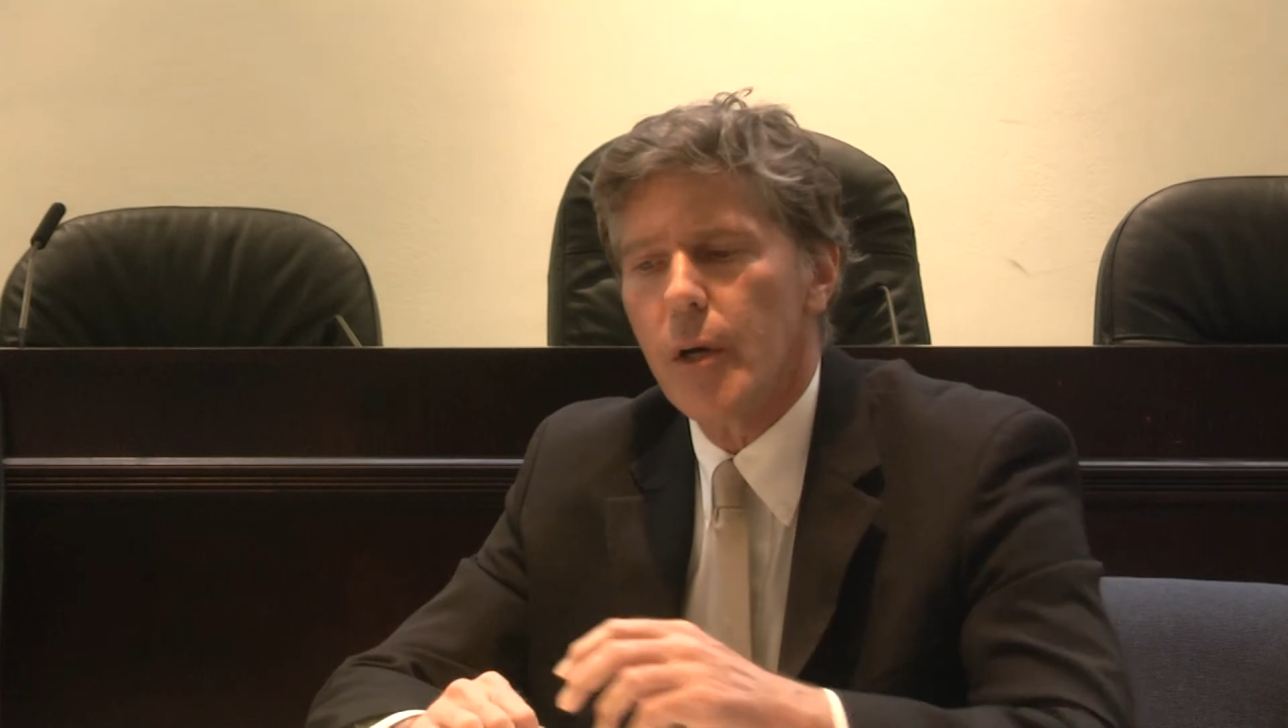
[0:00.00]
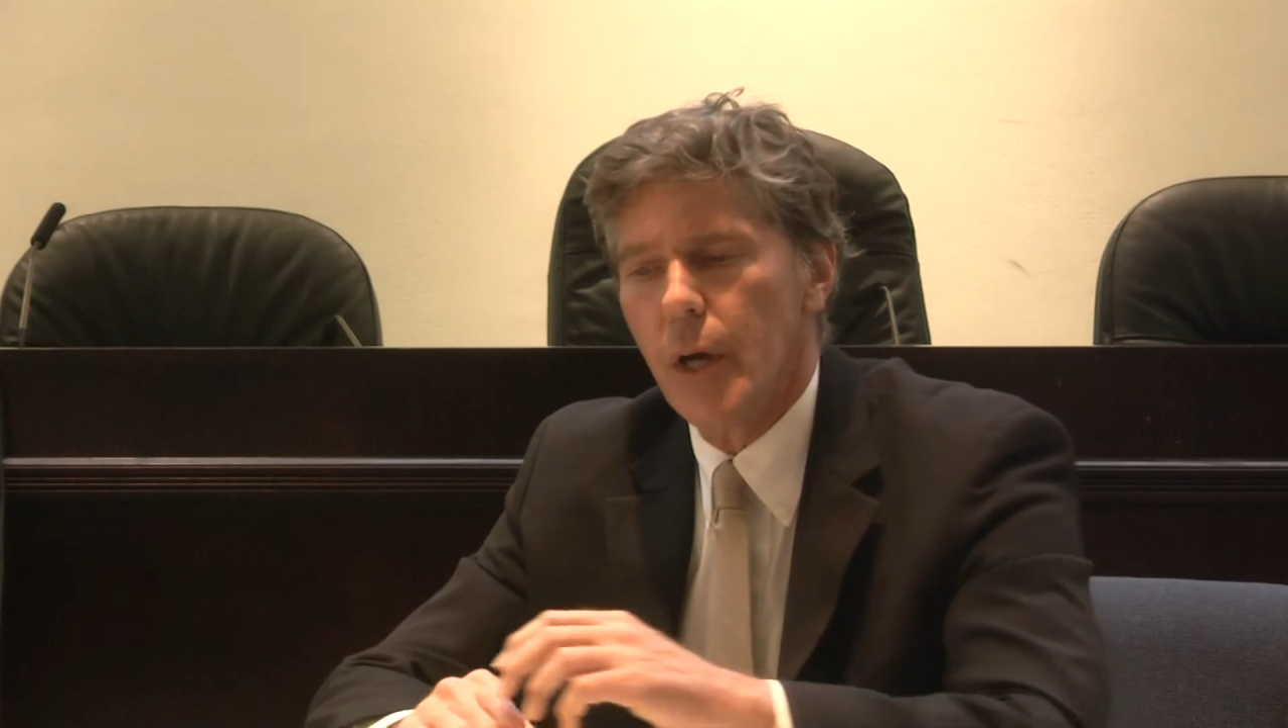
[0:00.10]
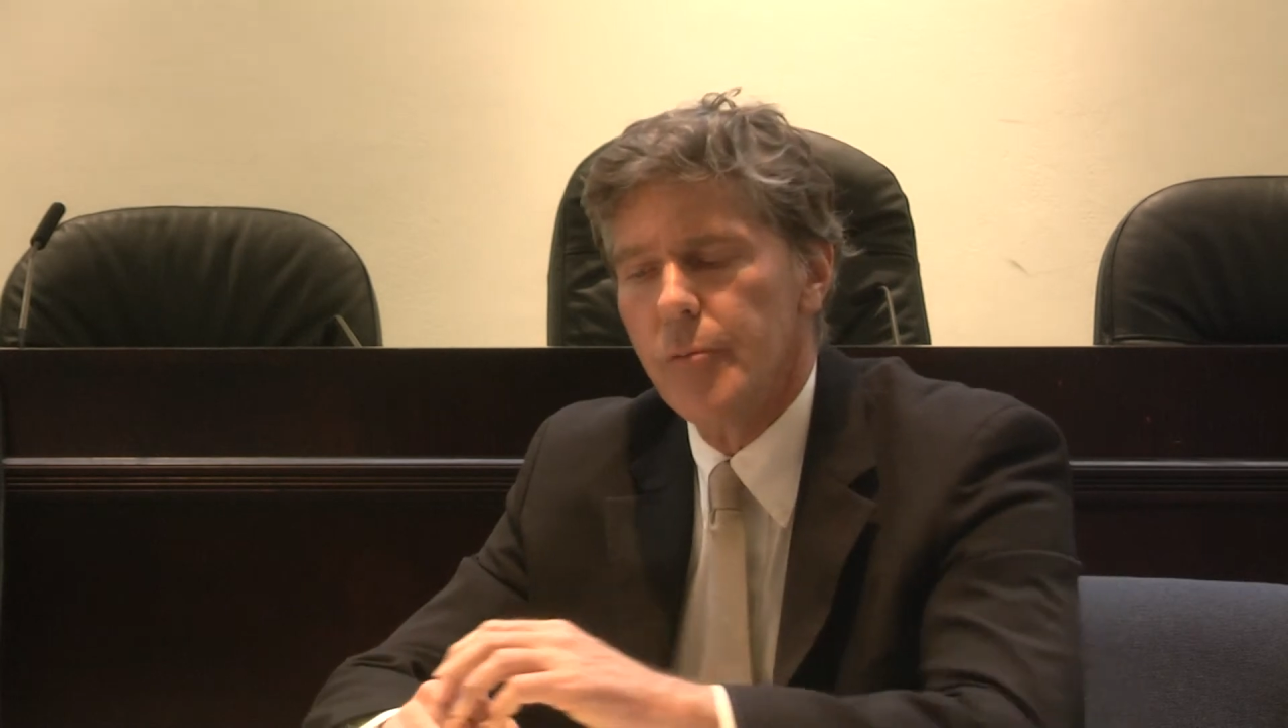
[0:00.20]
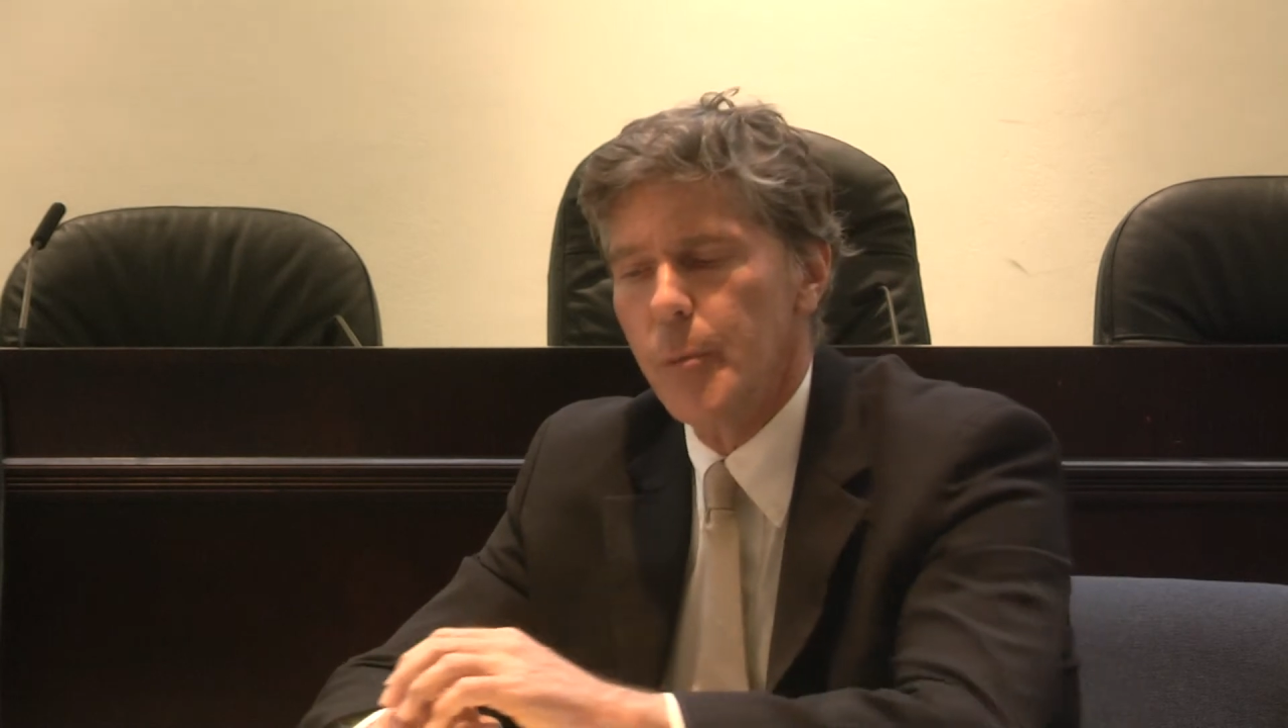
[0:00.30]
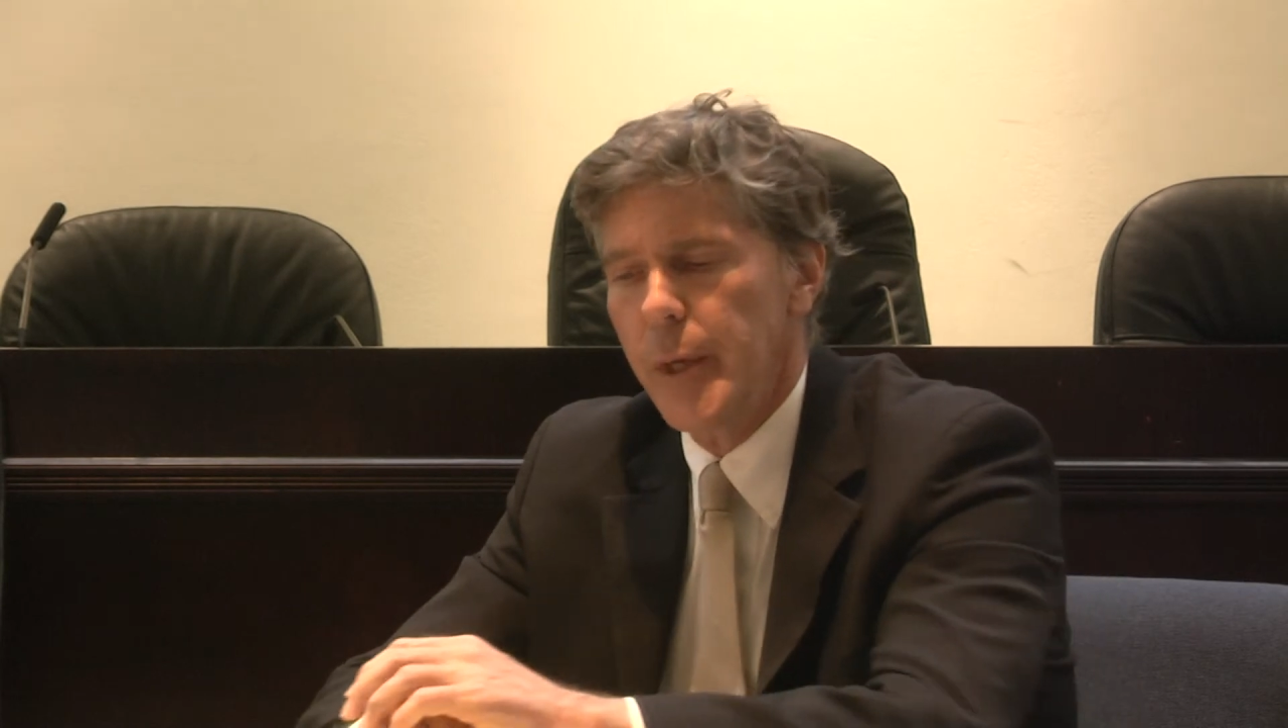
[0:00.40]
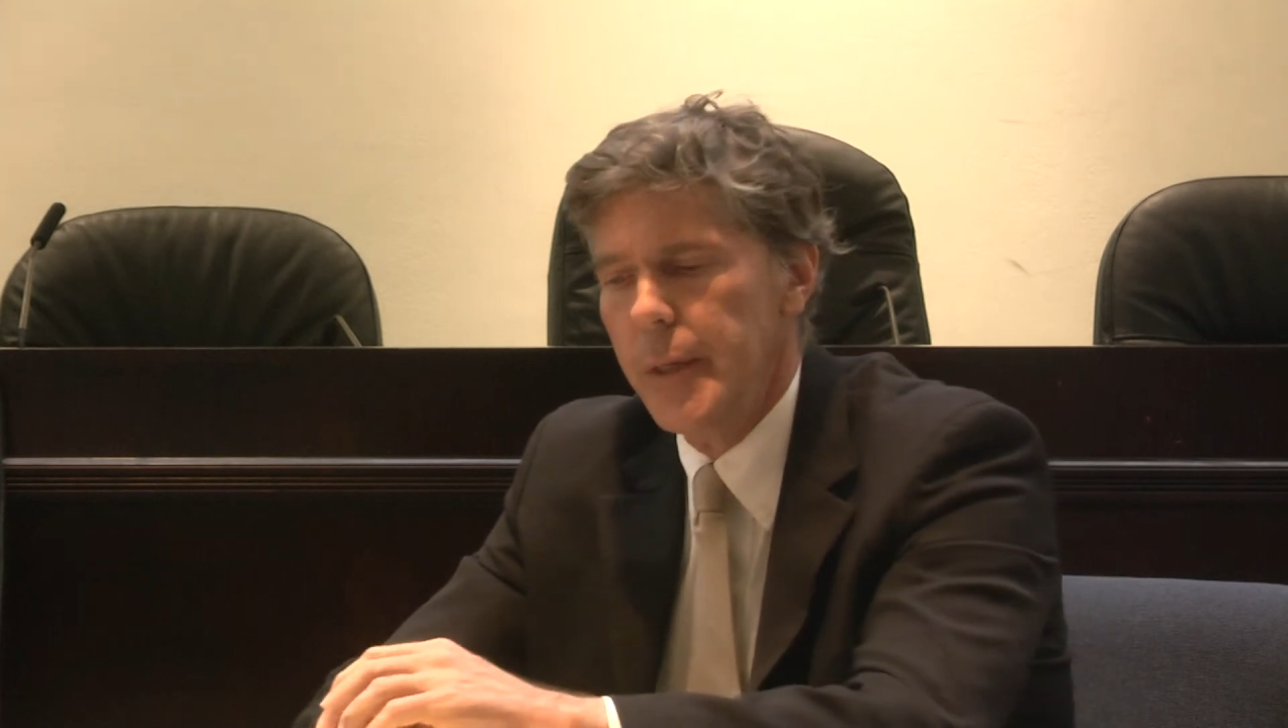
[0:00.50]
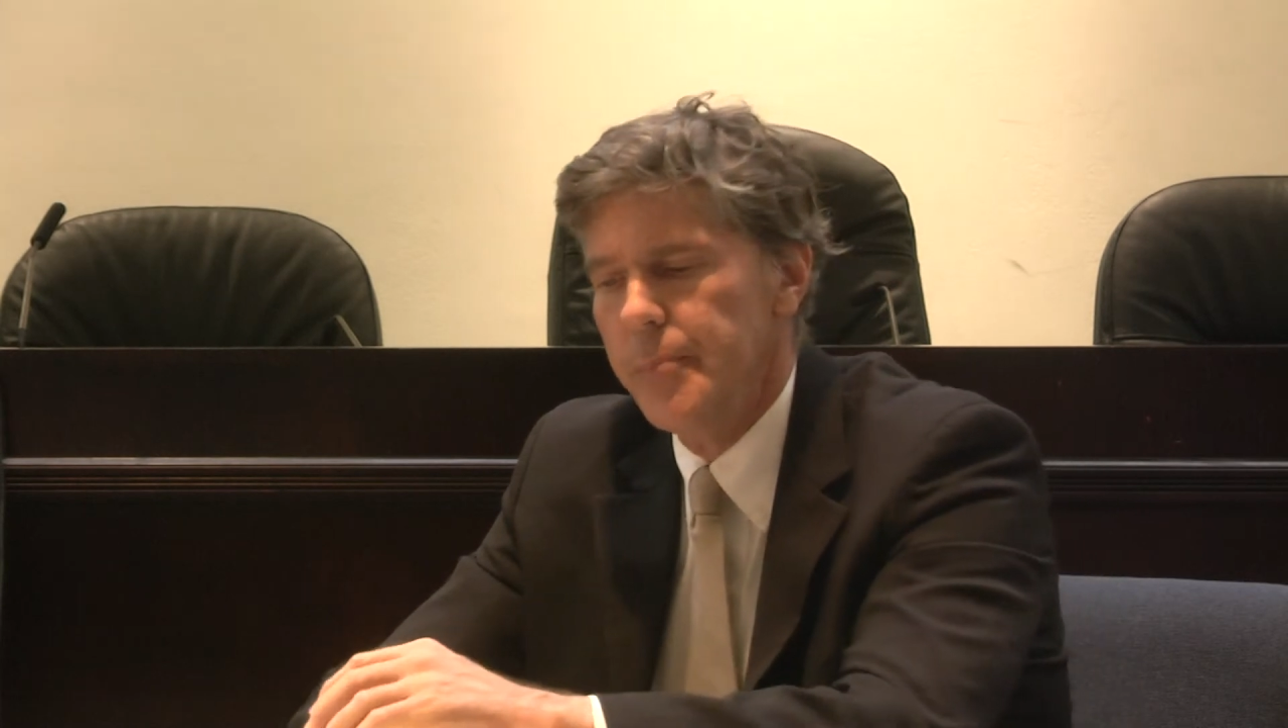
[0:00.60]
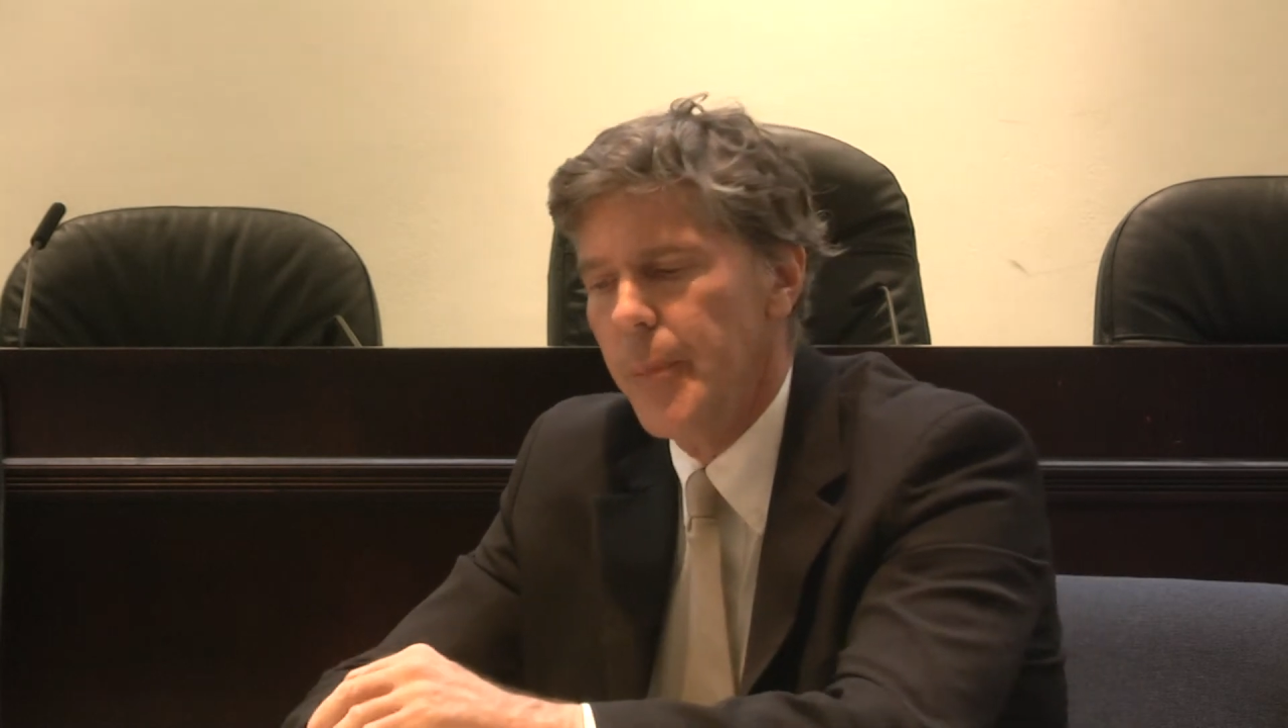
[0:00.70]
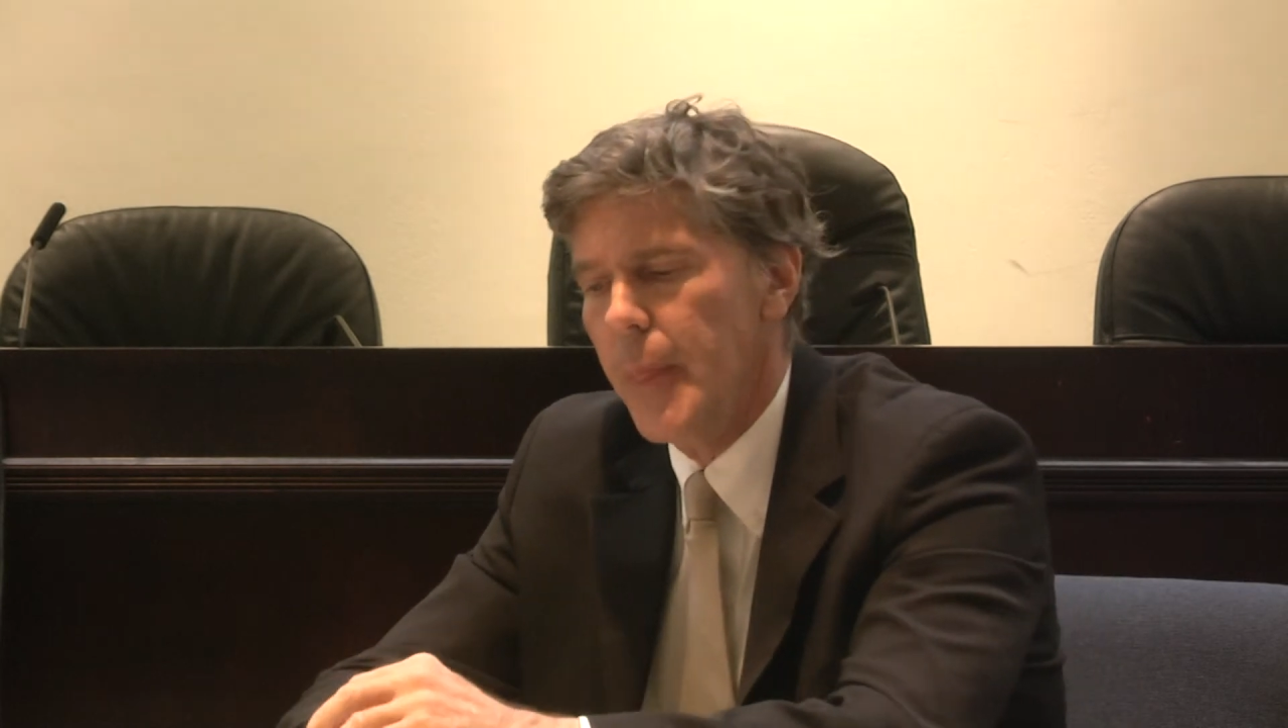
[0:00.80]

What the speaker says: government.